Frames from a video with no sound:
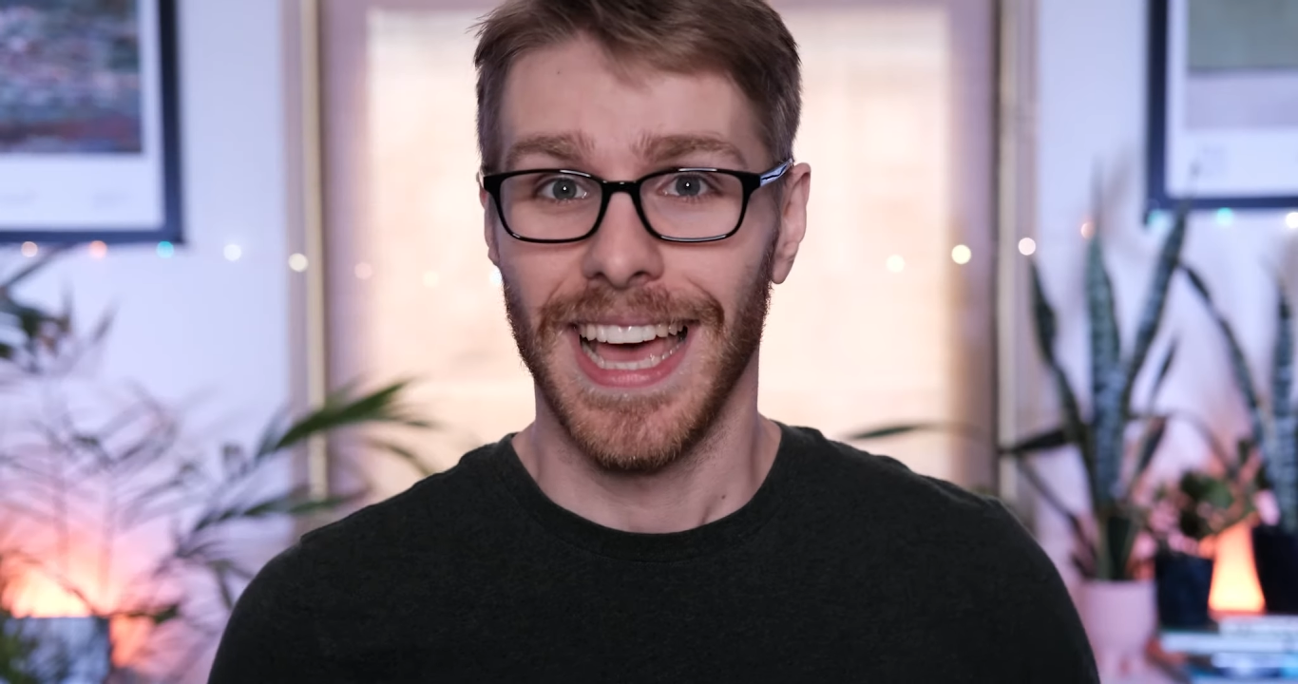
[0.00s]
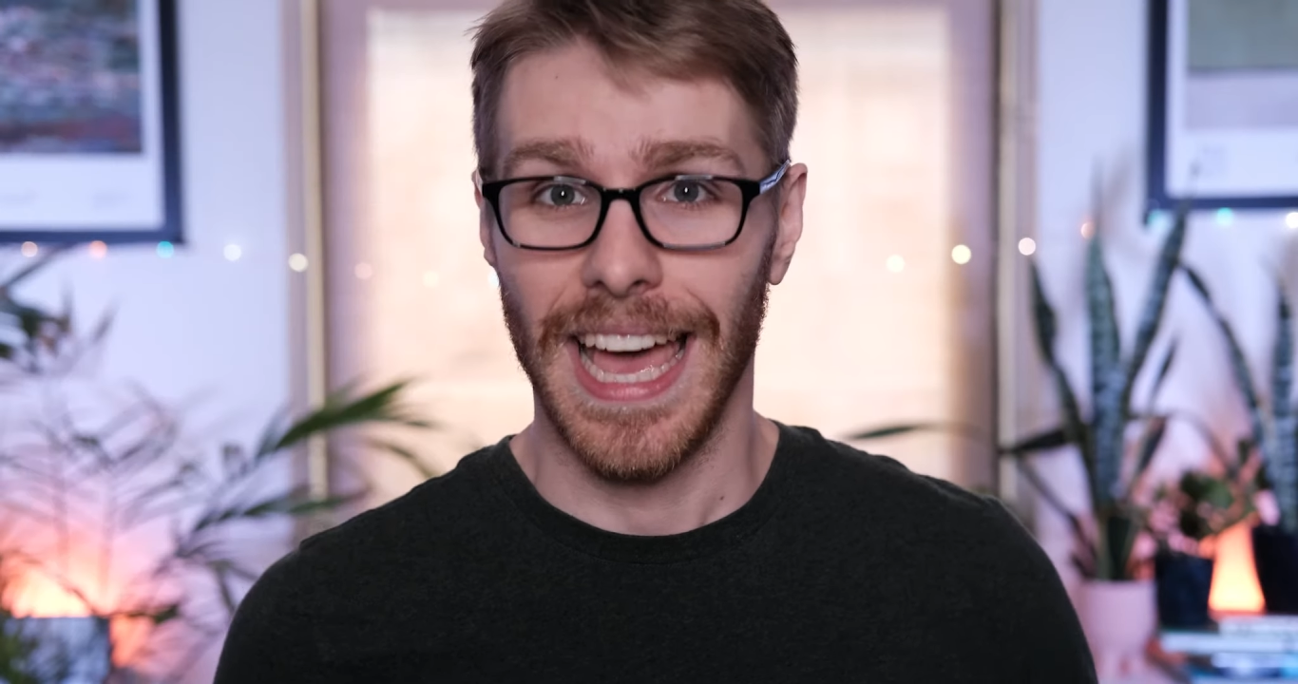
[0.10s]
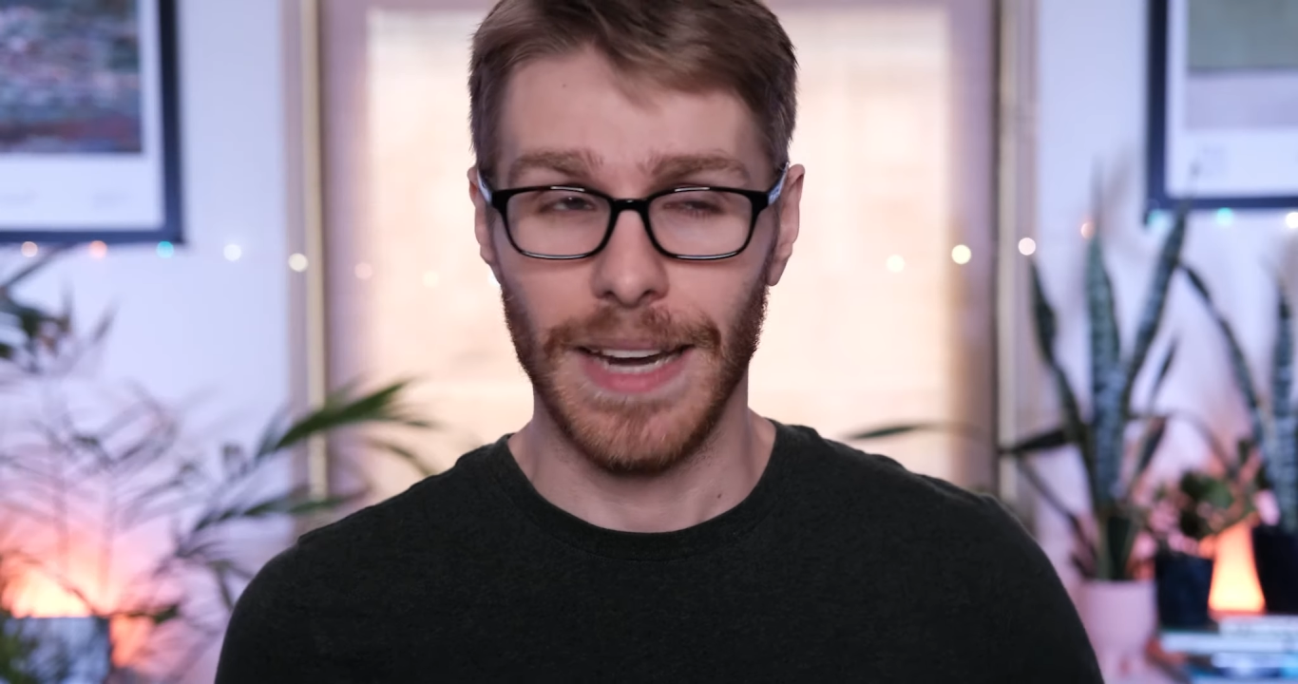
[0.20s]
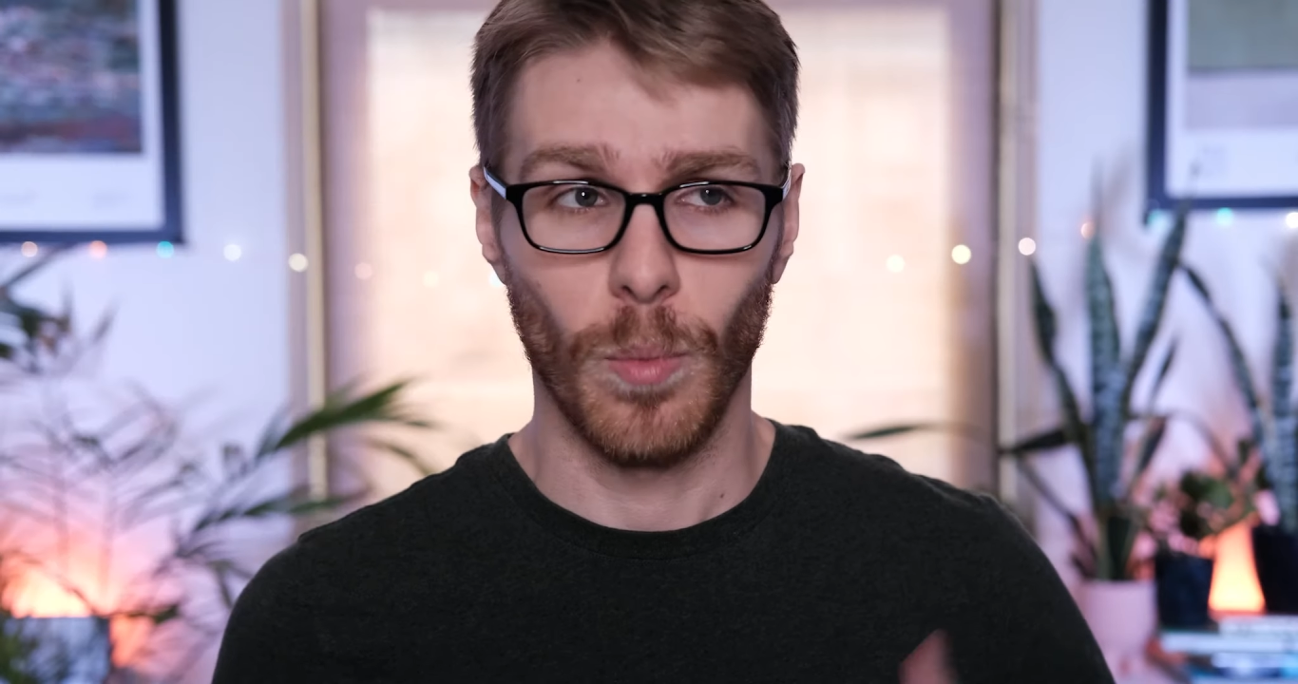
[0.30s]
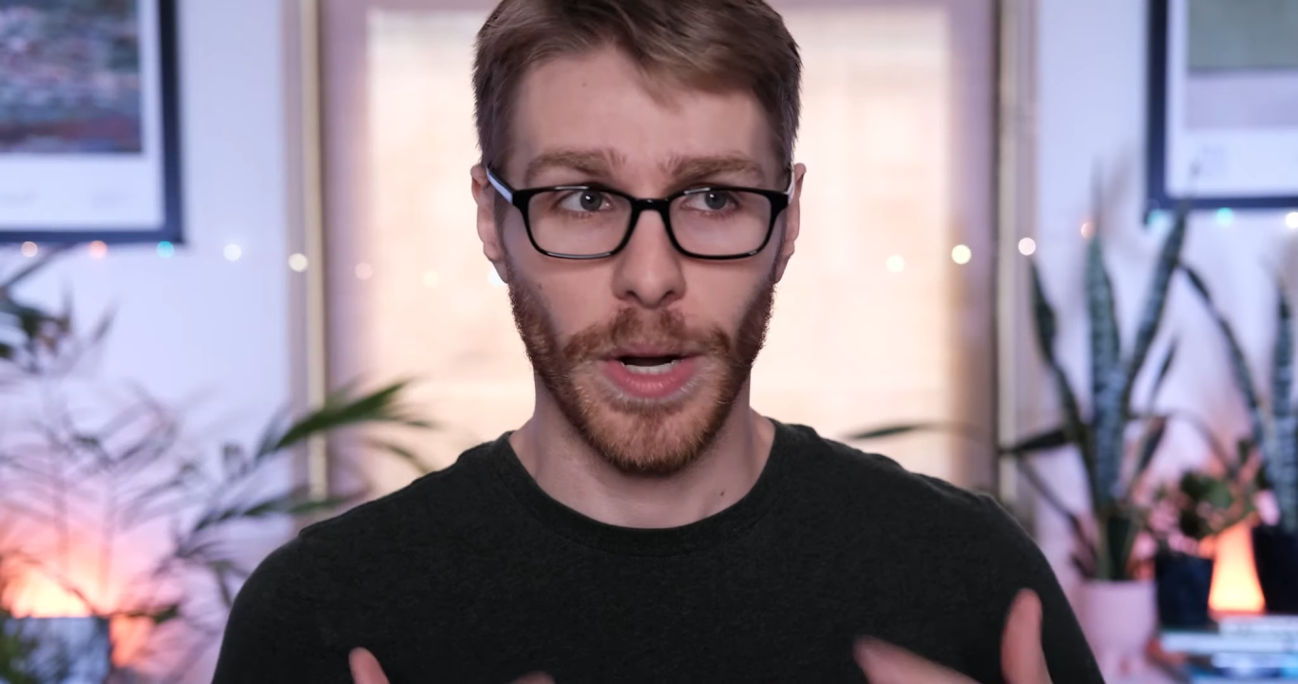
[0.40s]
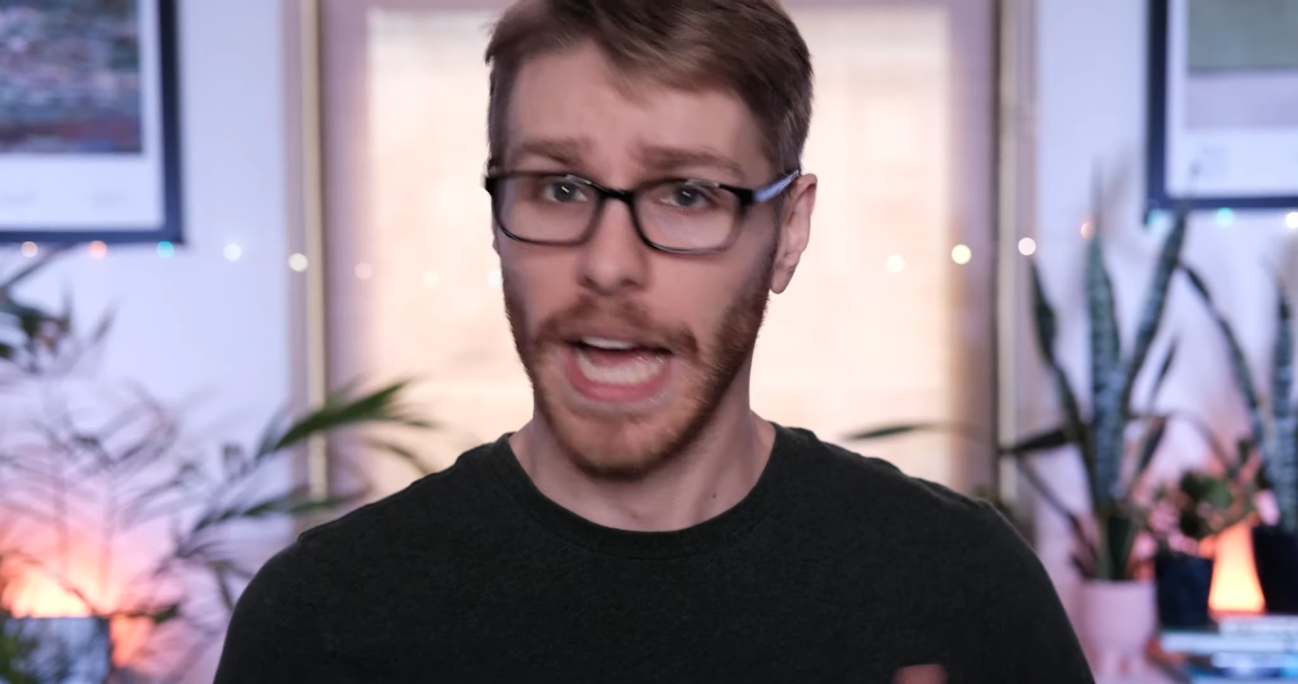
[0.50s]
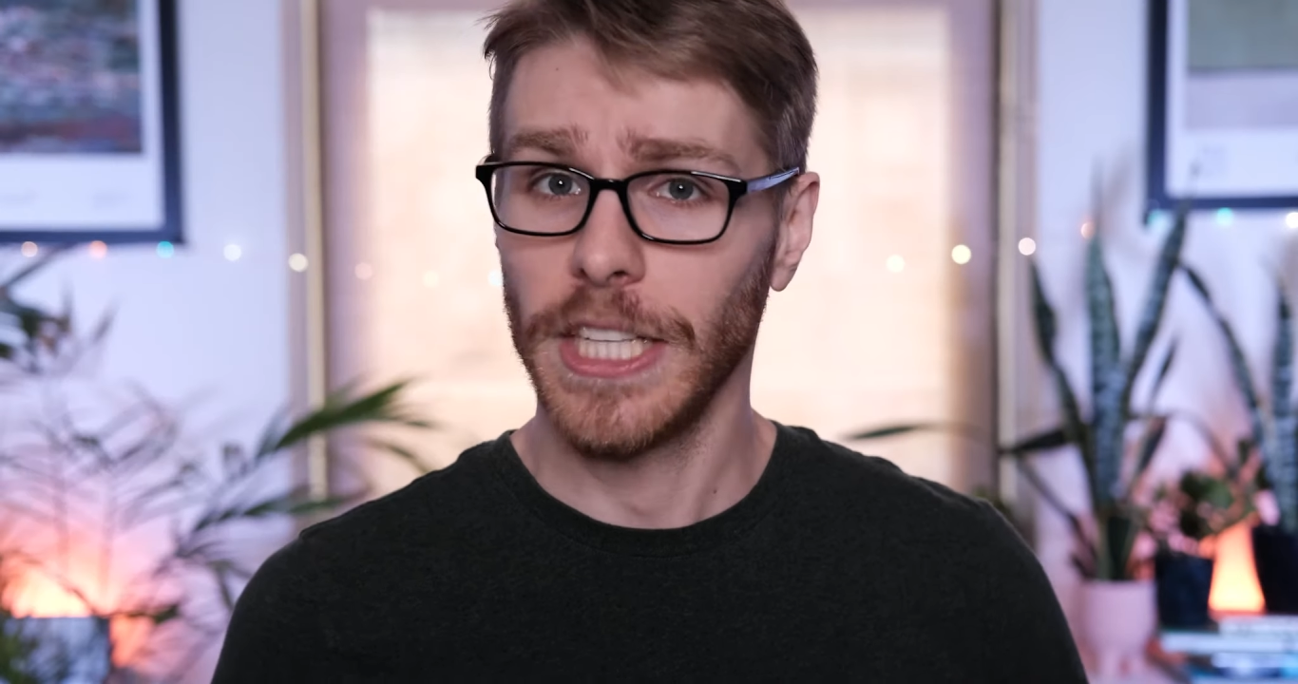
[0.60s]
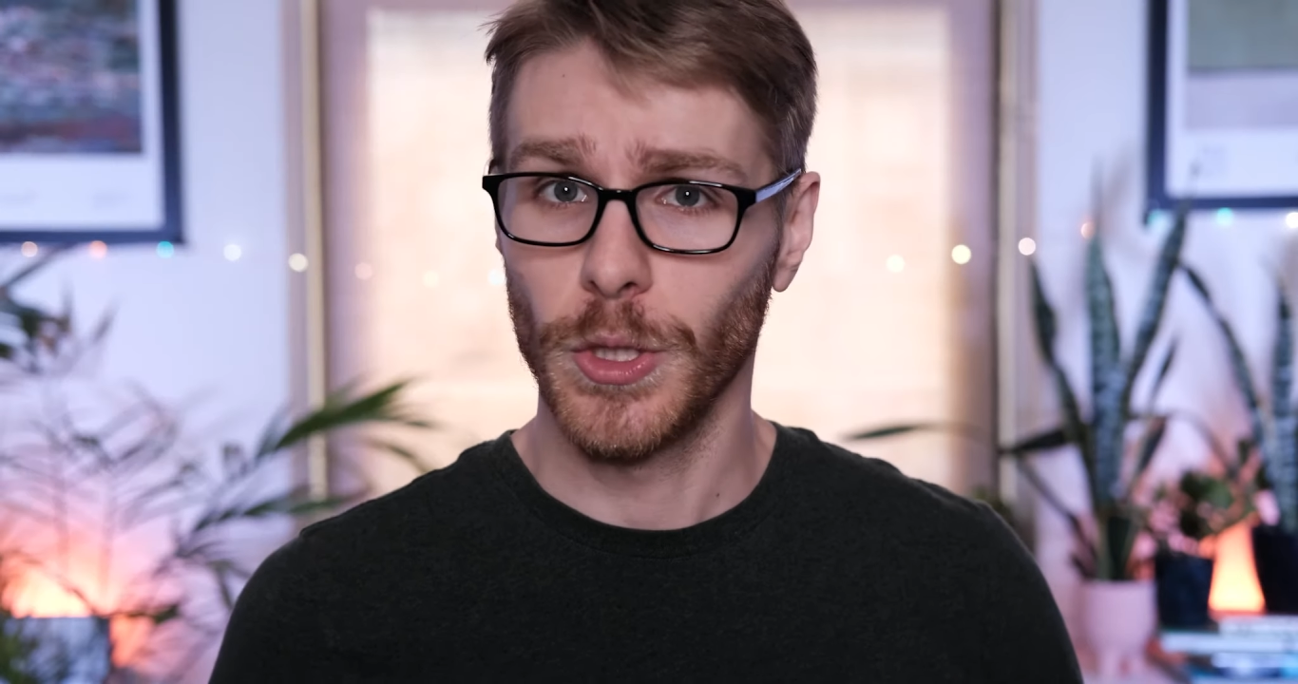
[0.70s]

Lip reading: And when I